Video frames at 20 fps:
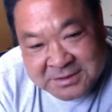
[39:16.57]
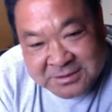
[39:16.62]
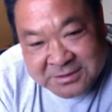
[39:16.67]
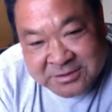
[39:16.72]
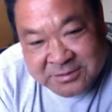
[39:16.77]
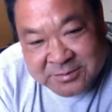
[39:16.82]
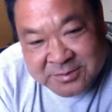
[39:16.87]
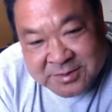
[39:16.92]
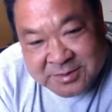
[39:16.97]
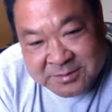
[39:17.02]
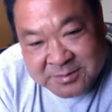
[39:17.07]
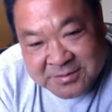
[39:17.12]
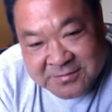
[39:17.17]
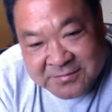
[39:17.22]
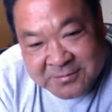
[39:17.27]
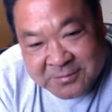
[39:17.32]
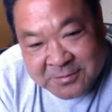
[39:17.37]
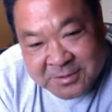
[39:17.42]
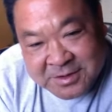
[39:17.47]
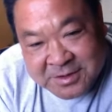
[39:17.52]
little bit
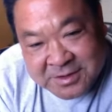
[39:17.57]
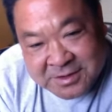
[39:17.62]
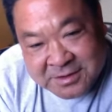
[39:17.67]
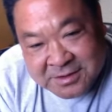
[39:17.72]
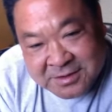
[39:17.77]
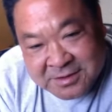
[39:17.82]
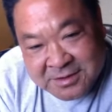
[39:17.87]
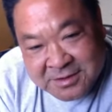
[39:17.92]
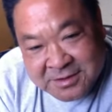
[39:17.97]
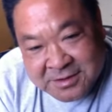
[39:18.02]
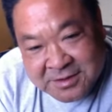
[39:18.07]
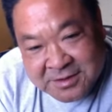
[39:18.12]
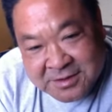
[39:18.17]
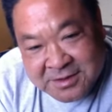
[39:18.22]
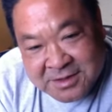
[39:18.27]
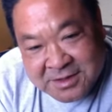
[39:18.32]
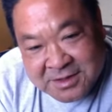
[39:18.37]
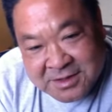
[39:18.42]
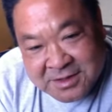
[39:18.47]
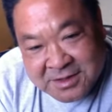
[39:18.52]
before you
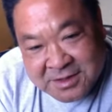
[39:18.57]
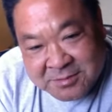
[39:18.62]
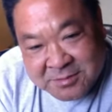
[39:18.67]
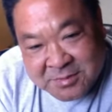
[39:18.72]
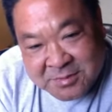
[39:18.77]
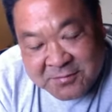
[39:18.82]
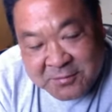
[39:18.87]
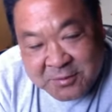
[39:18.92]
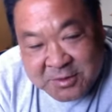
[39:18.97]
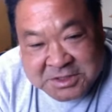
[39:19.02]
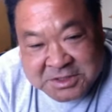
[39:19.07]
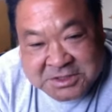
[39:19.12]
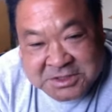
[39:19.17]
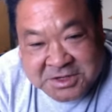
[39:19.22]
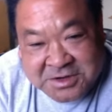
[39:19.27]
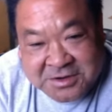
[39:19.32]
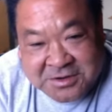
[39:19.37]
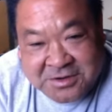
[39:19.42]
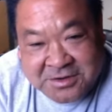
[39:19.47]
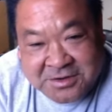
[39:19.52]

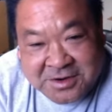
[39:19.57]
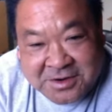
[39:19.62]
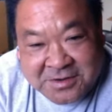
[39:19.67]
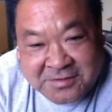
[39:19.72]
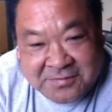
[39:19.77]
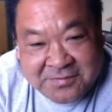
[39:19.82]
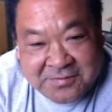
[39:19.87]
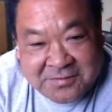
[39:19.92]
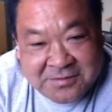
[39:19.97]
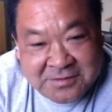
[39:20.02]
shut it off.